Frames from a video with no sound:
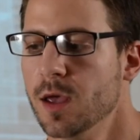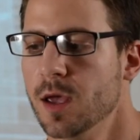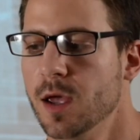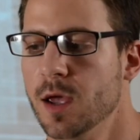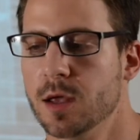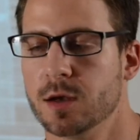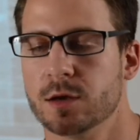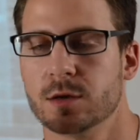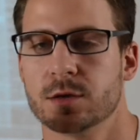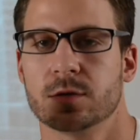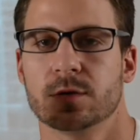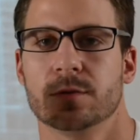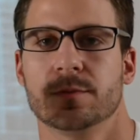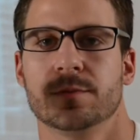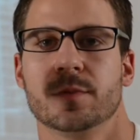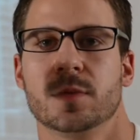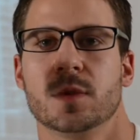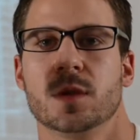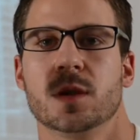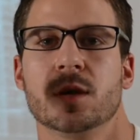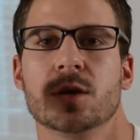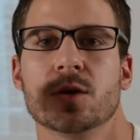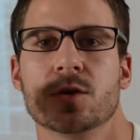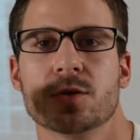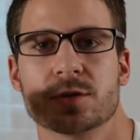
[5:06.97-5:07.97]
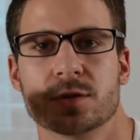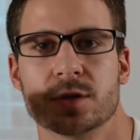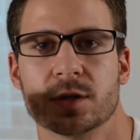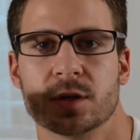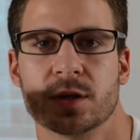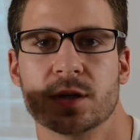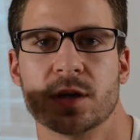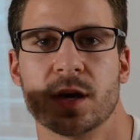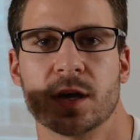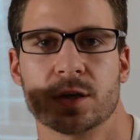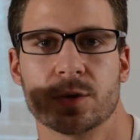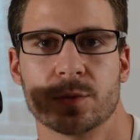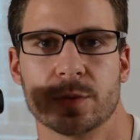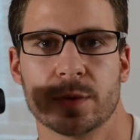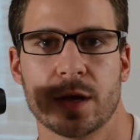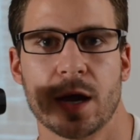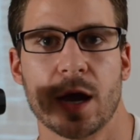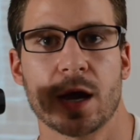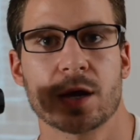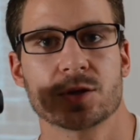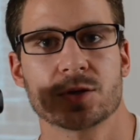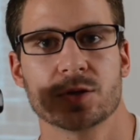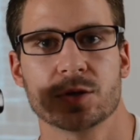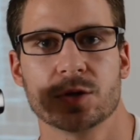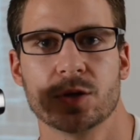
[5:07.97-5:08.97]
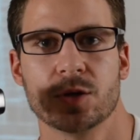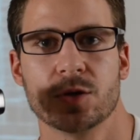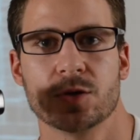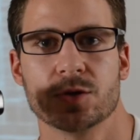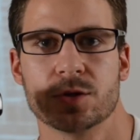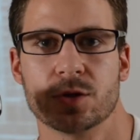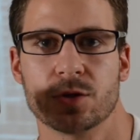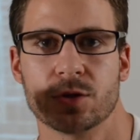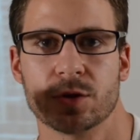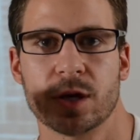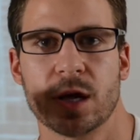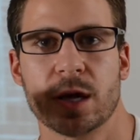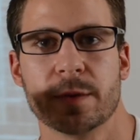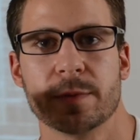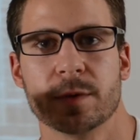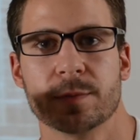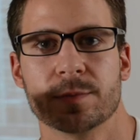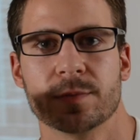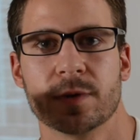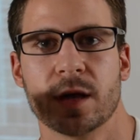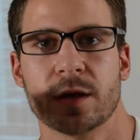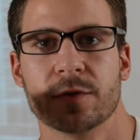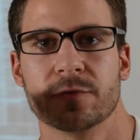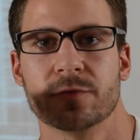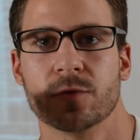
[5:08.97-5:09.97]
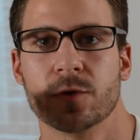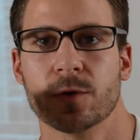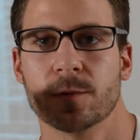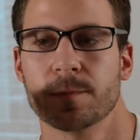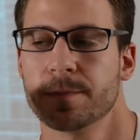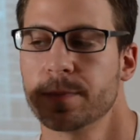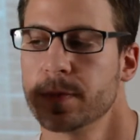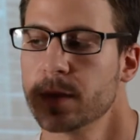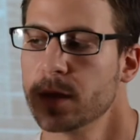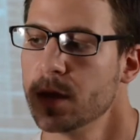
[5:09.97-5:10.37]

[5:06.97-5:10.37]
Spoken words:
And here is the Kinect that we actually use in our gaming platform.